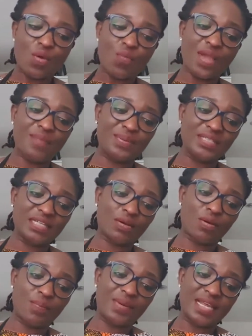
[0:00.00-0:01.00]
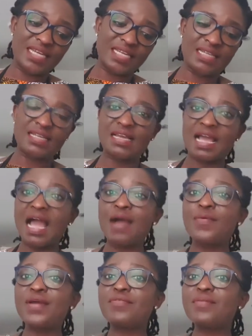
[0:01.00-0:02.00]
we're busy complaining
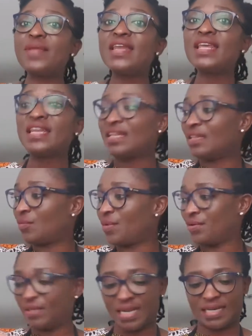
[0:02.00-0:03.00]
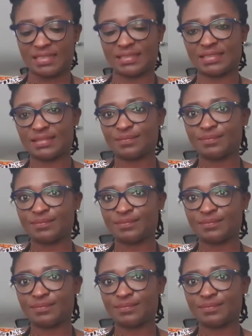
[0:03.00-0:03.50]
and we're remaining in the wilderness.